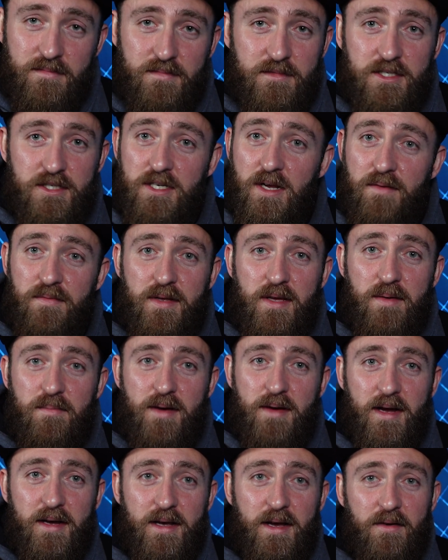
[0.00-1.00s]
just have to get
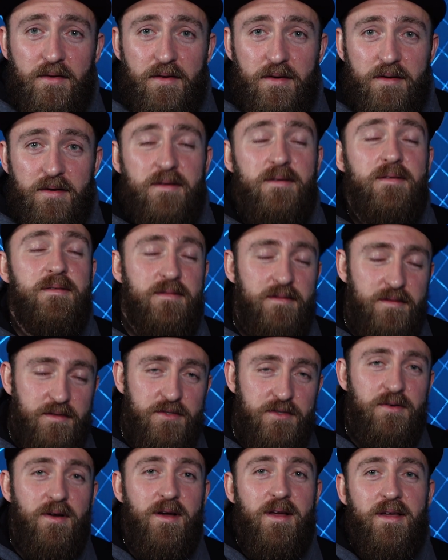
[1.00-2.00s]
back out here
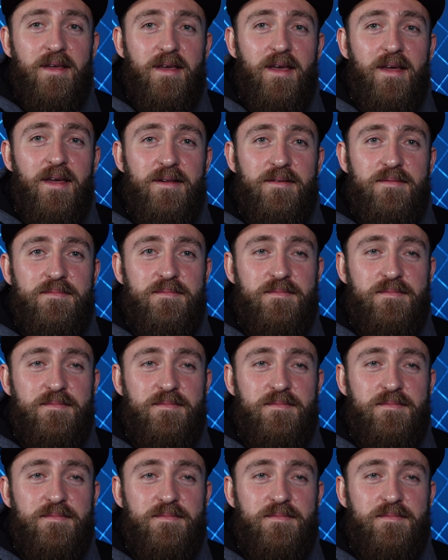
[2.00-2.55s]
and try again.